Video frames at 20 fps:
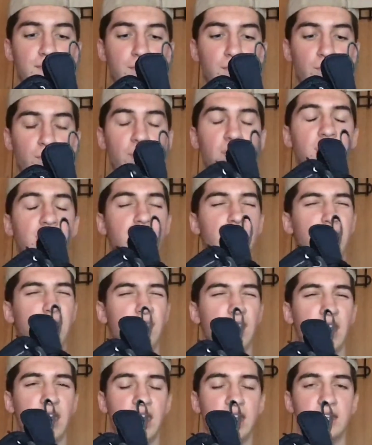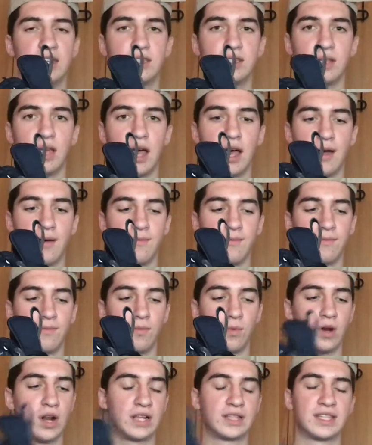With the thing is,
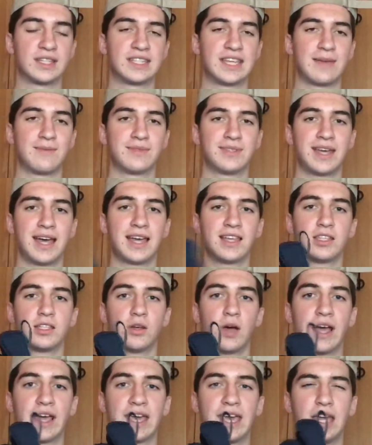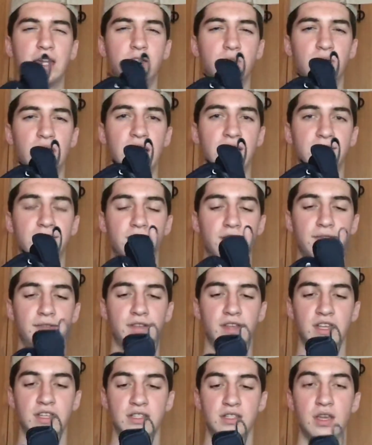we're not the same size, so I can't do it on foot for
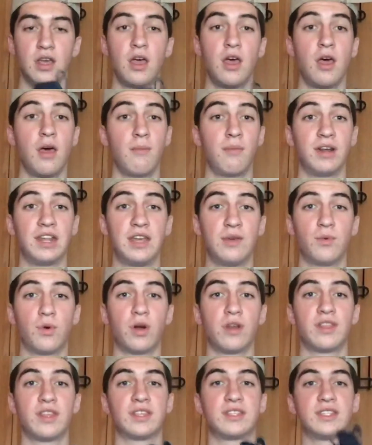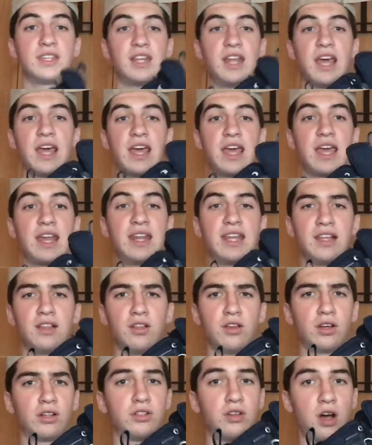this, but he wore this today and it
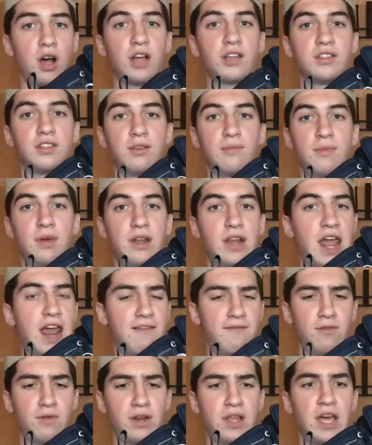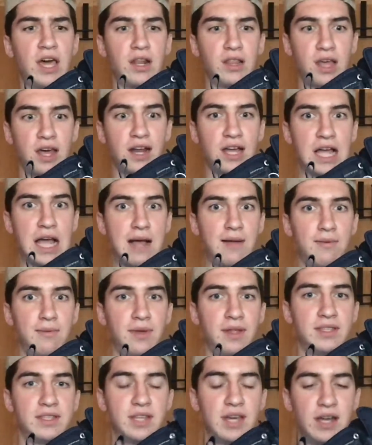looked awesome, and he got a lot of
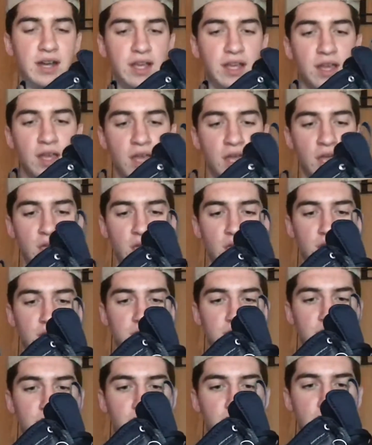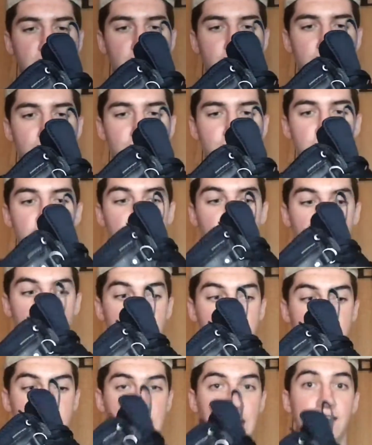compliments on it. So yeah,
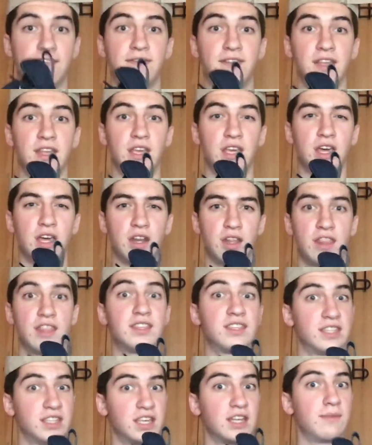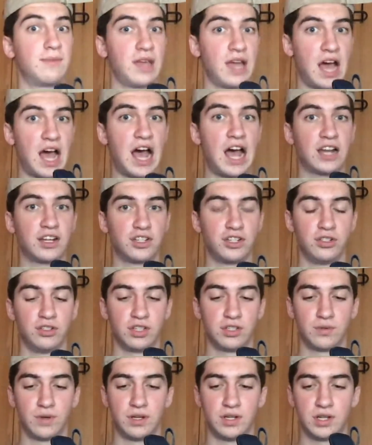this is gonna be a hot shoe
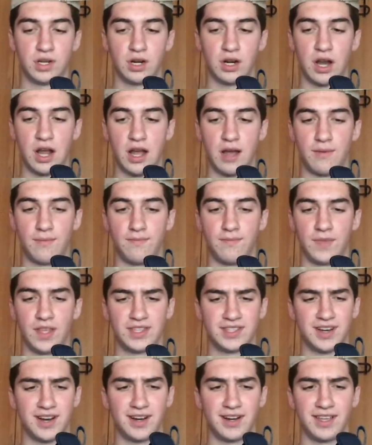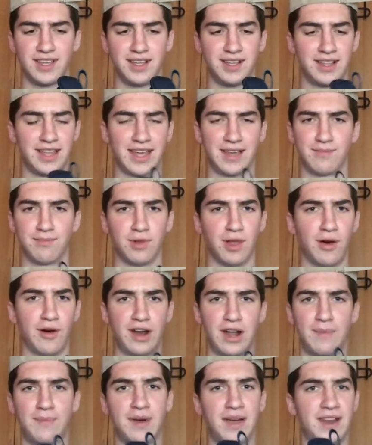this winter. It's already like blowing
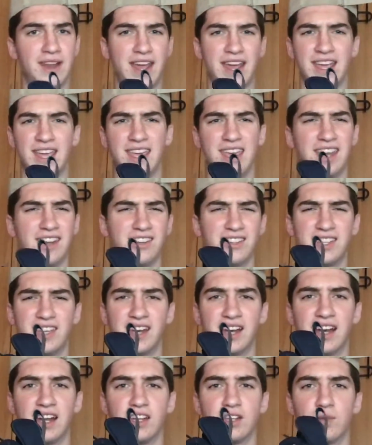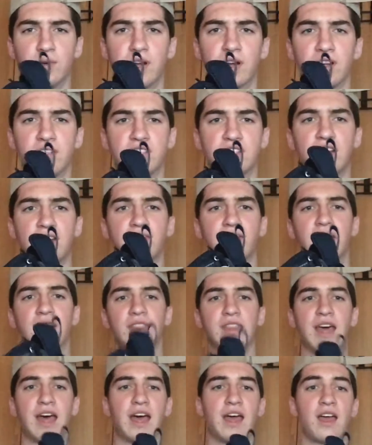up on Nike, and you're seeing it on Twitter and stuff like
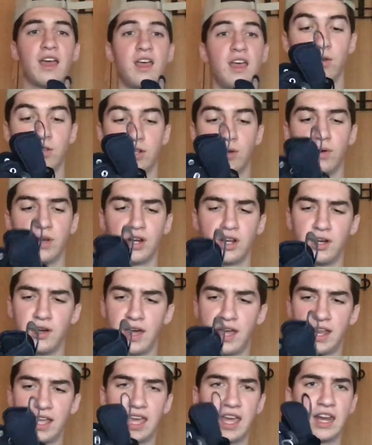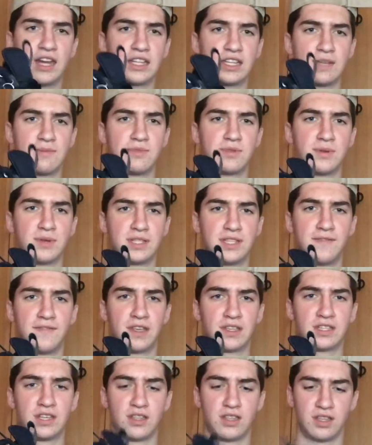that. So we're gonna go ahead and get into some
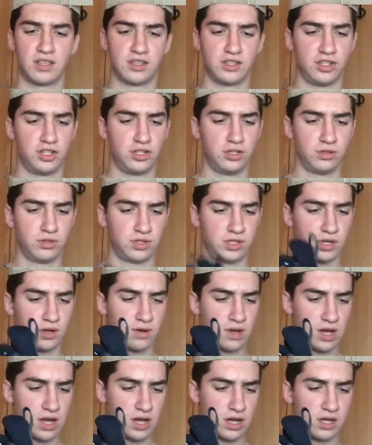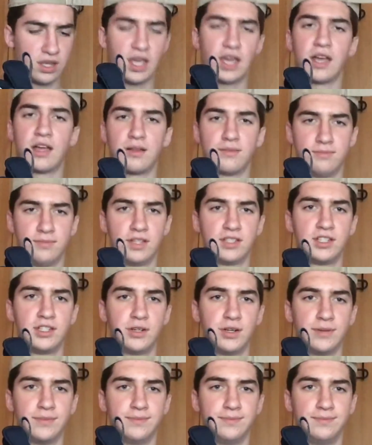specifics of this shoe. So yeah, let's do it.